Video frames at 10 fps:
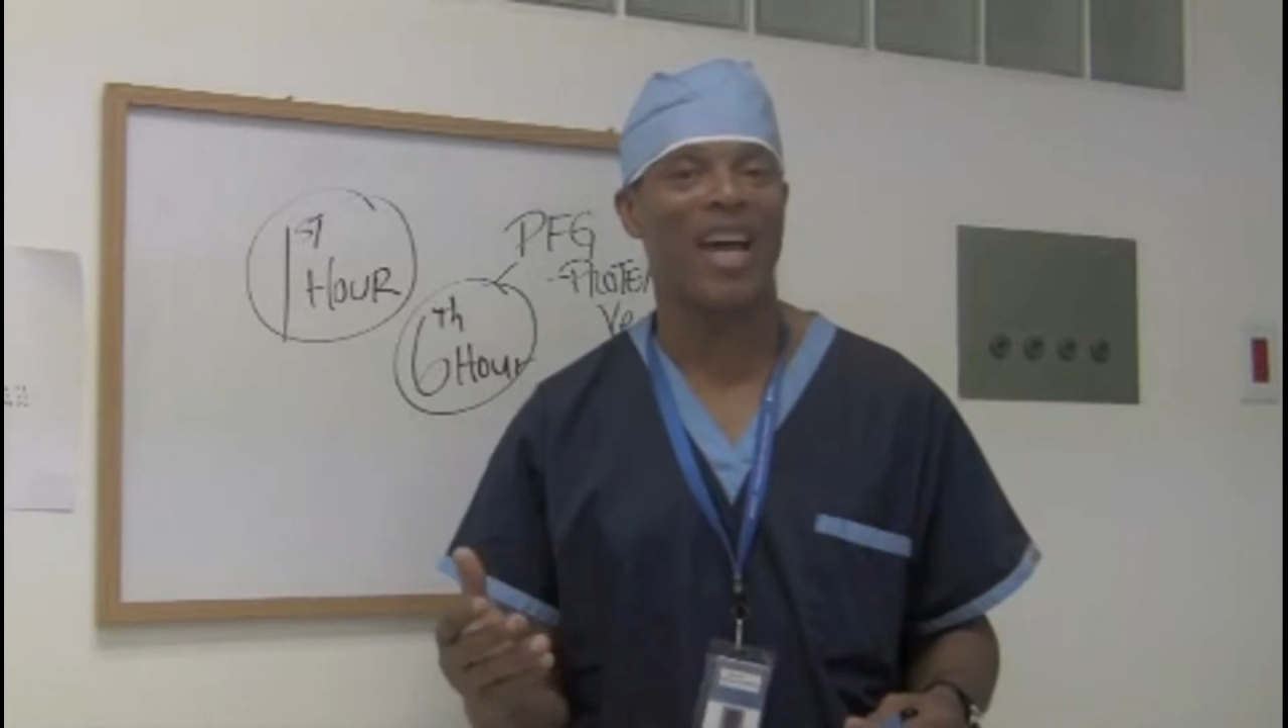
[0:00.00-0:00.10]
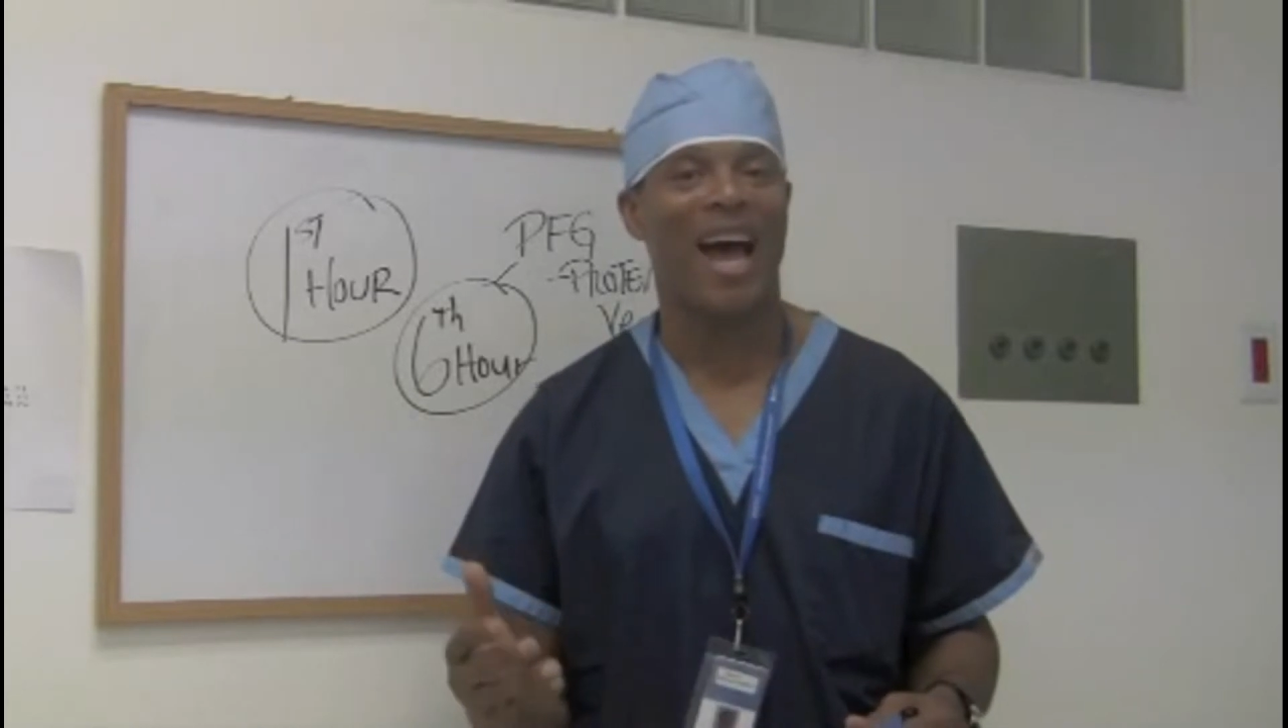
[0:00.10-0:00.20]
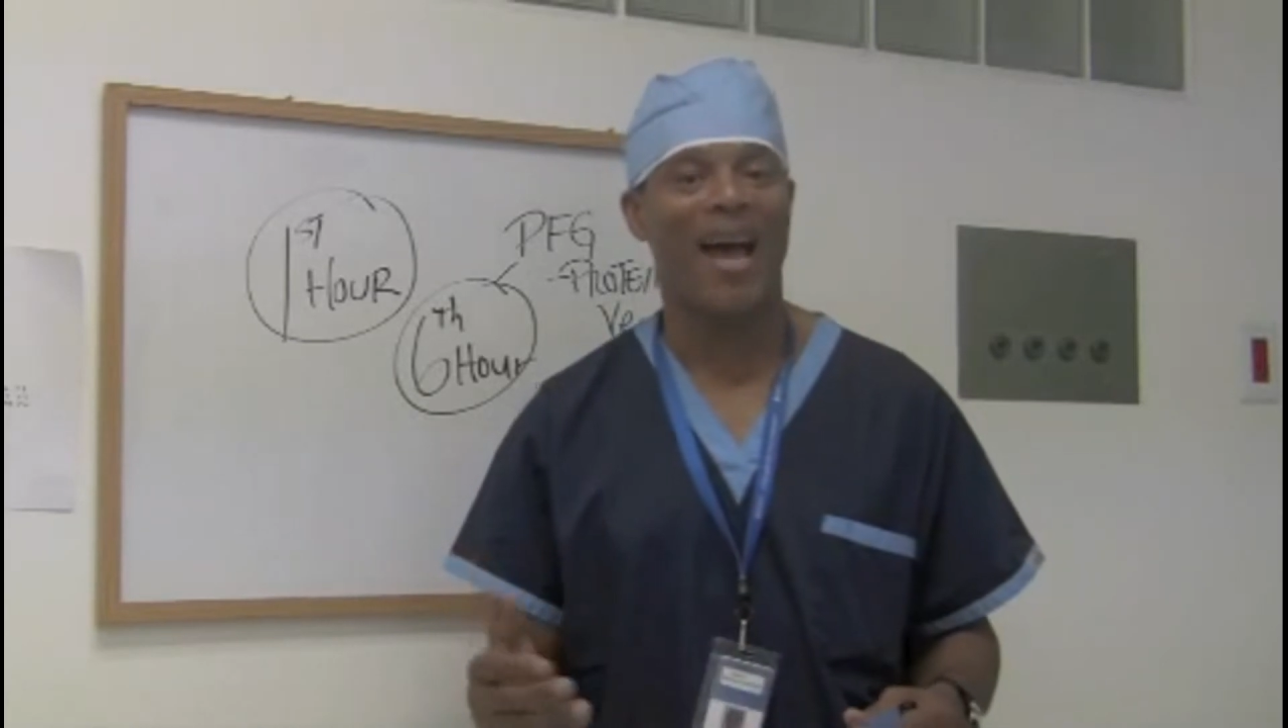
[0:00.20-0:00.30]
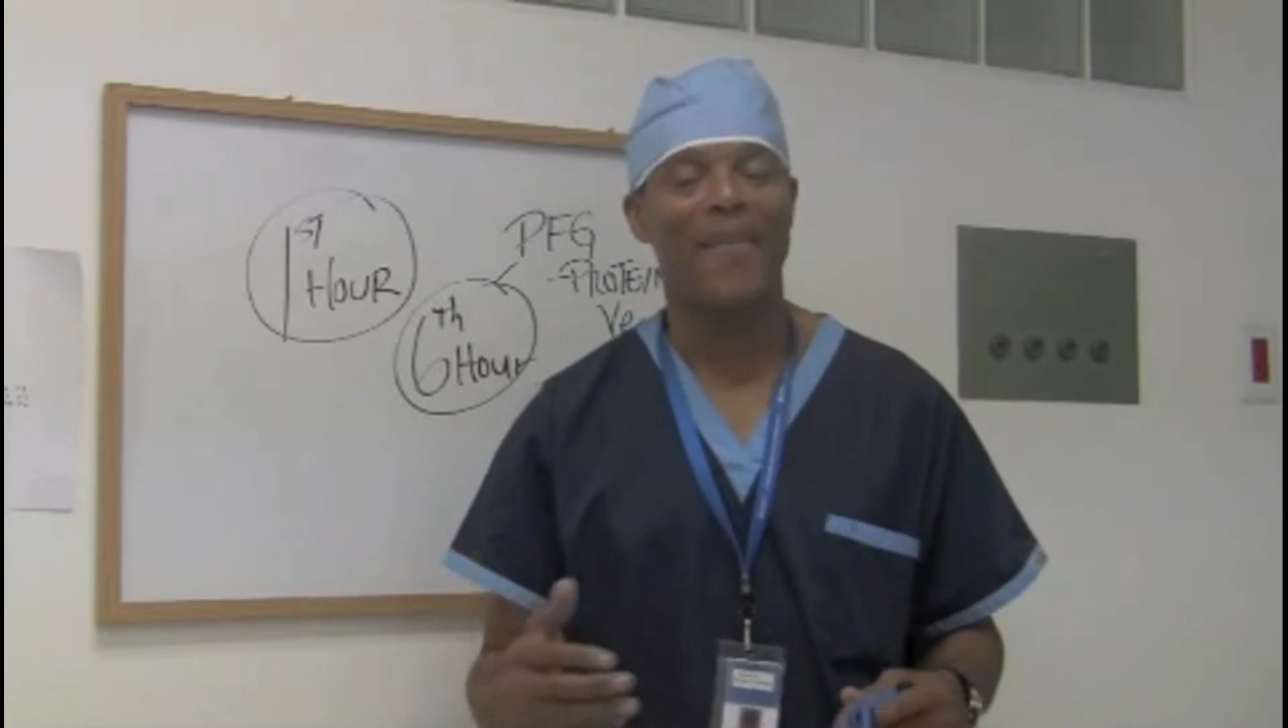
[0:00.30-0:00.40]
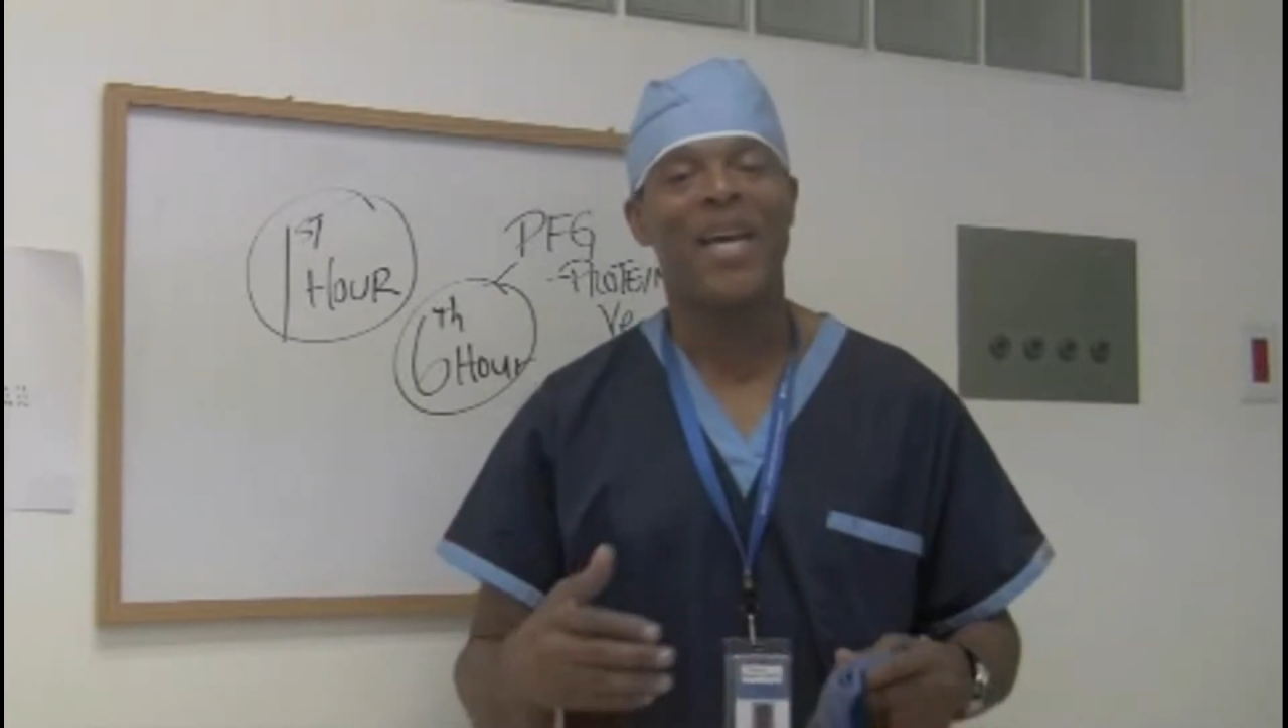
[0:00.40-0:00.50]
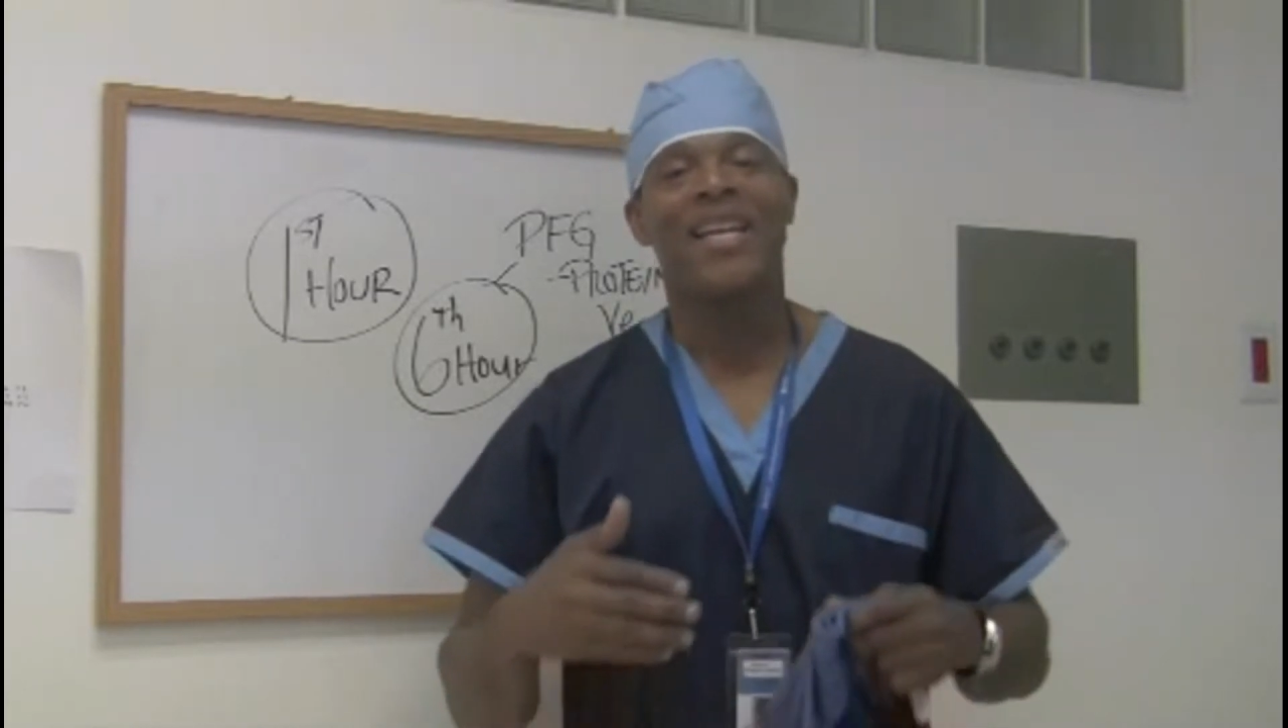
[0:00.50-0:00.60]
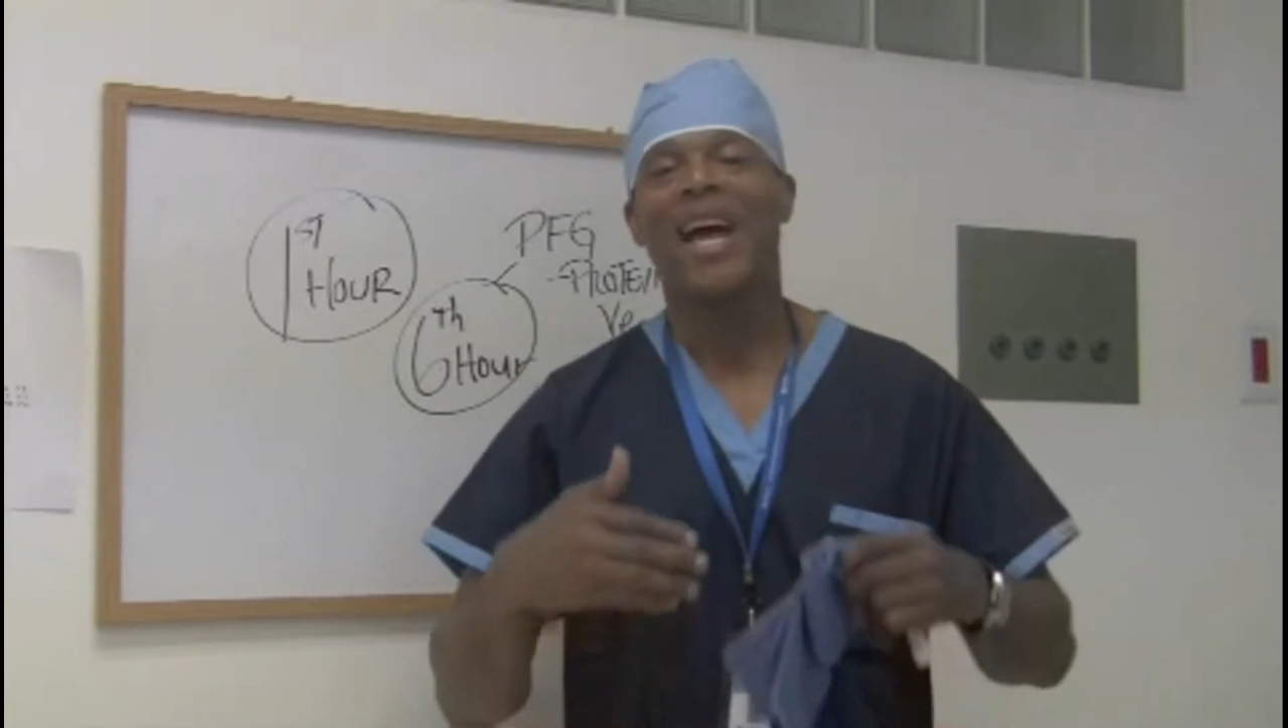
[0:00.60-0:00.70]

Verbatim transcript: the time.